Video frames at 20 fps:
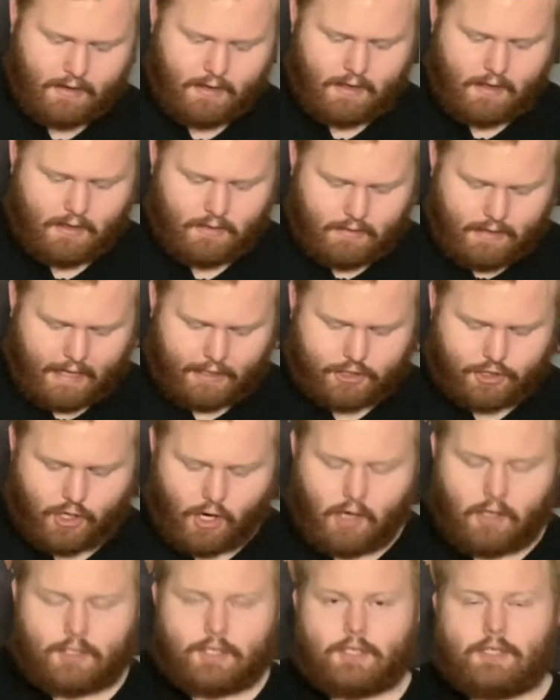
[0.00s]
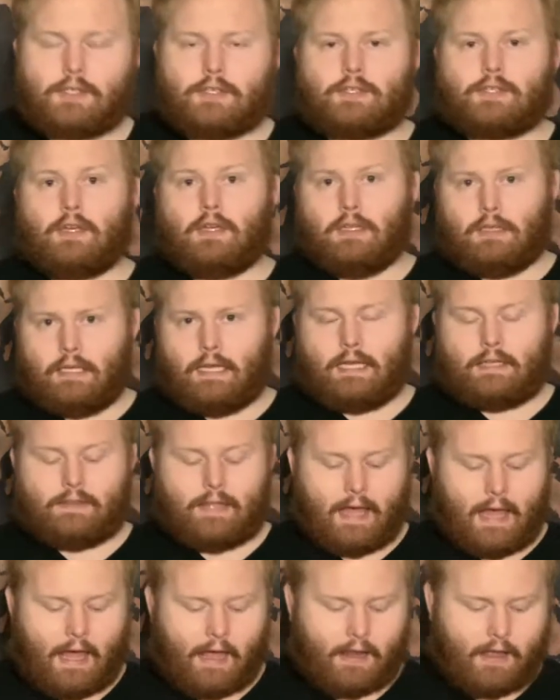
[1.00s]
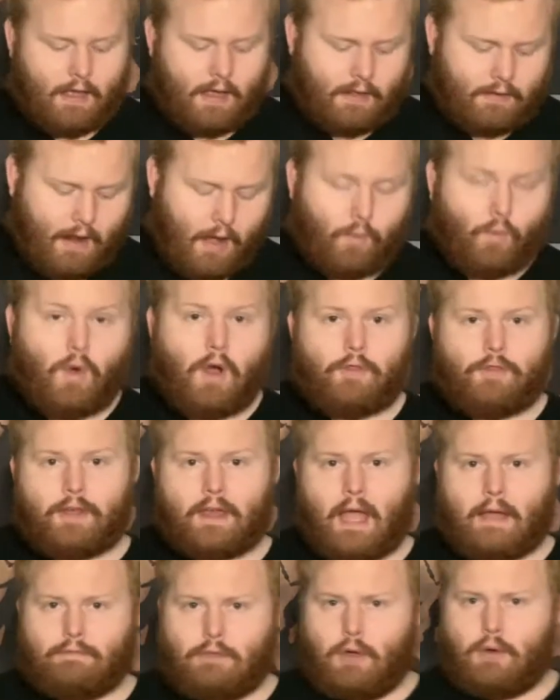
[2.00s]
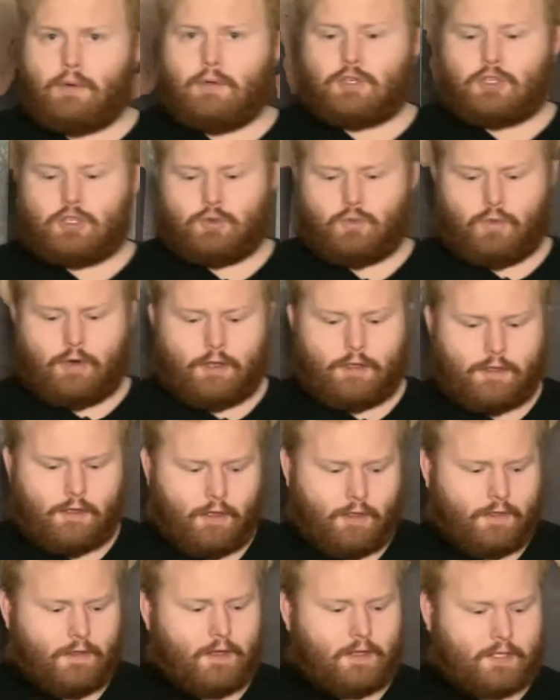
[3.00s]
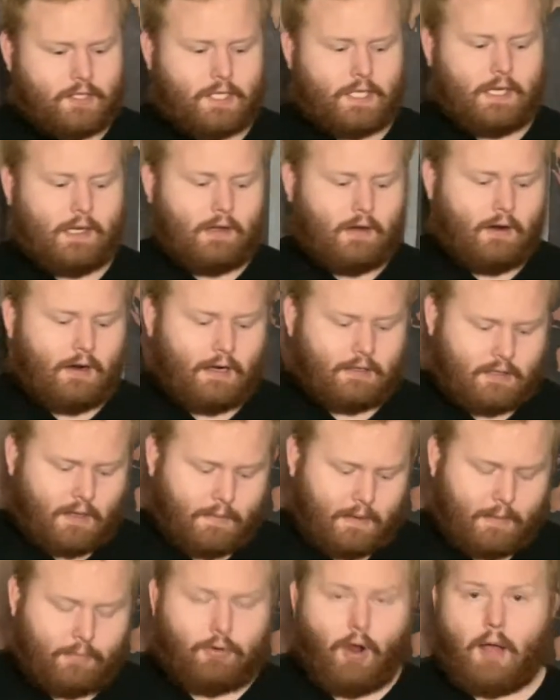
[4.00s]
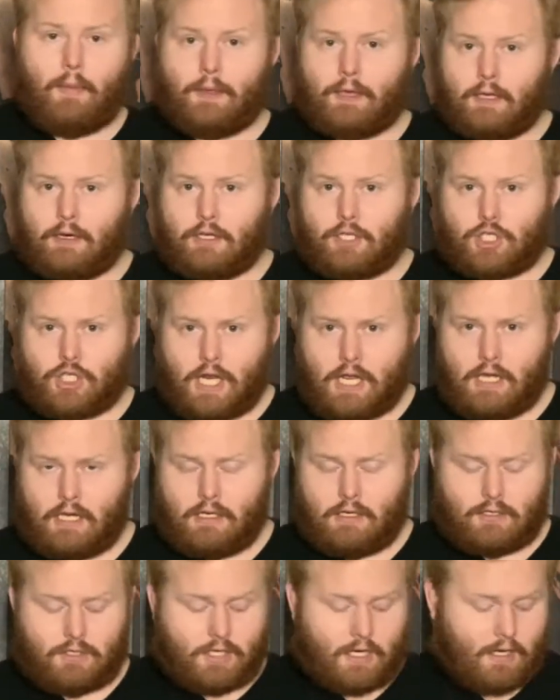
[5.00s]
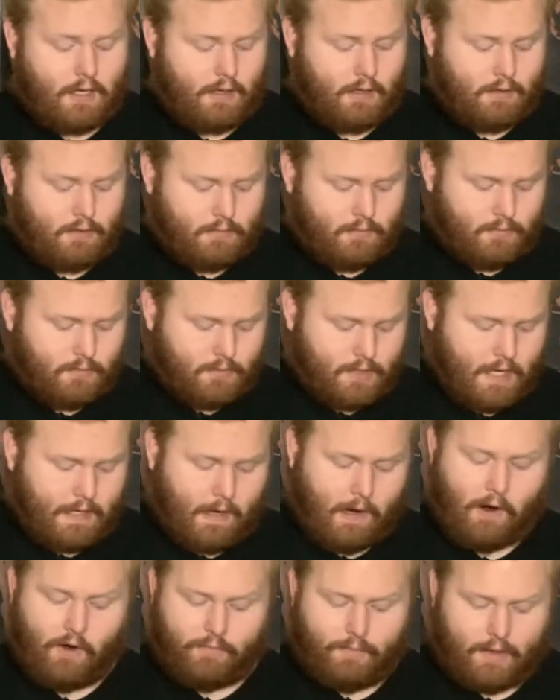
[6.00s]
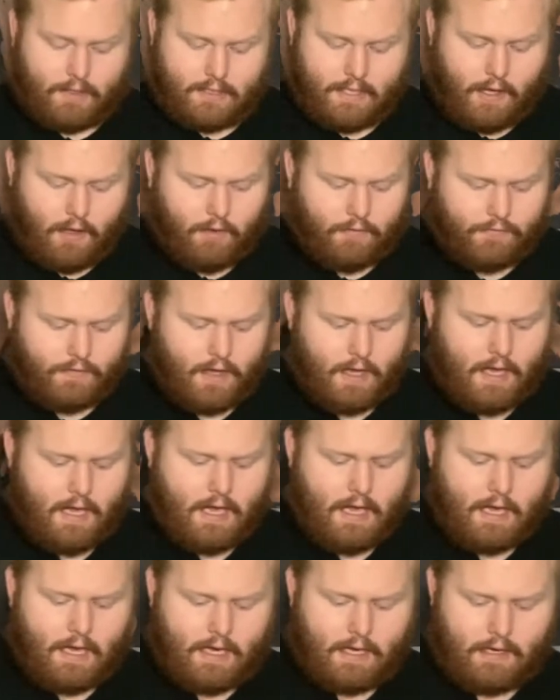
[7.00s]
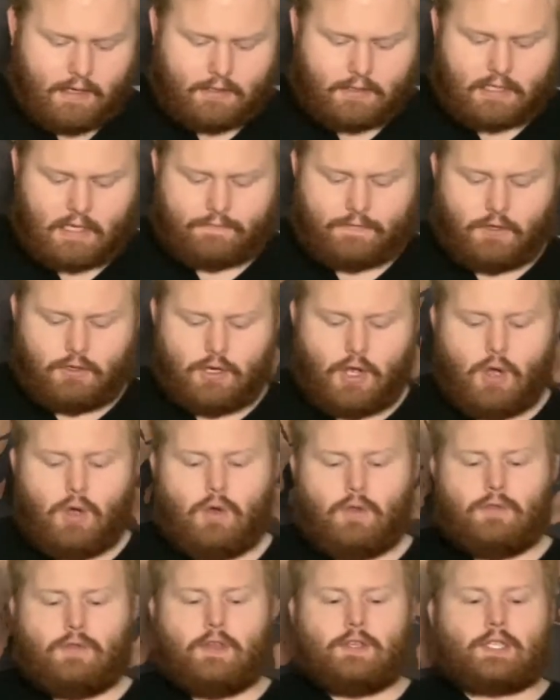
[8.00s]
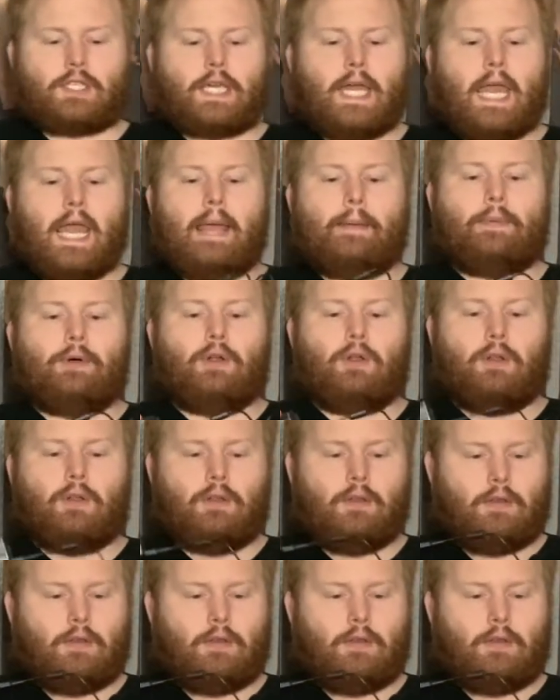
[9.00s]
That charges like that. Now, one thing I've noticed with this here, and something I'm probably going to change and take care of myself, is if you note this cable,